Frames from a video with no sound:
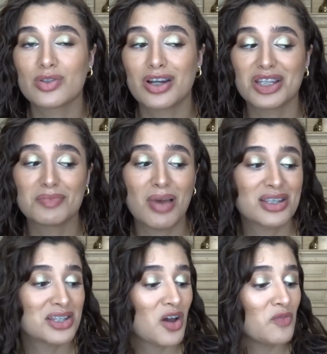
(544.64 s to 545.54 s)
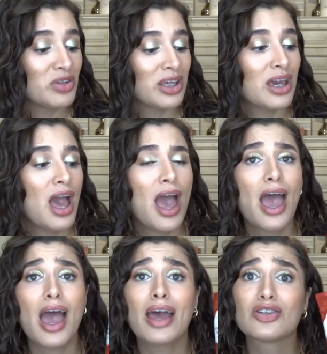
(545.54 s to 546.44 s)
it's not as messy hopefully
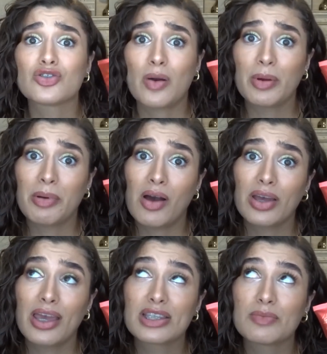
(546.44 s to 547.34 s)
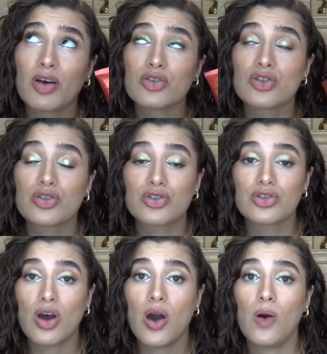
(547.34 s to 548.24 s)
and strawberry pound cake smells
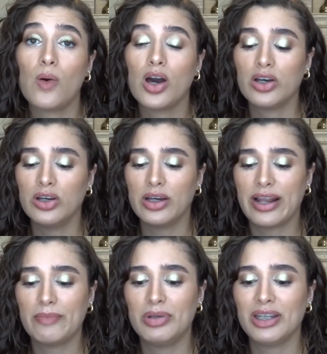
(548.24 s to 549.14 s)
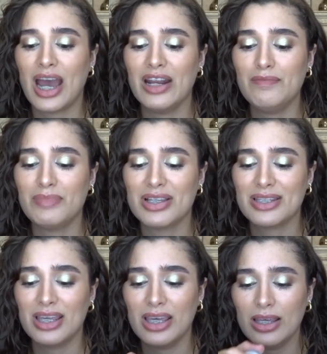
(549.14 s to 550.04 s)
so good I've been kind of
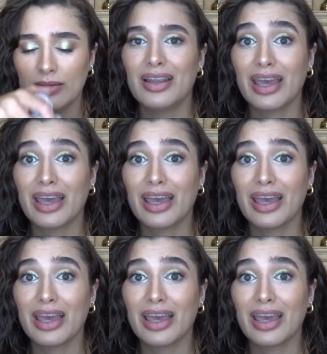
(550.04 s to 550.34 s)
missing it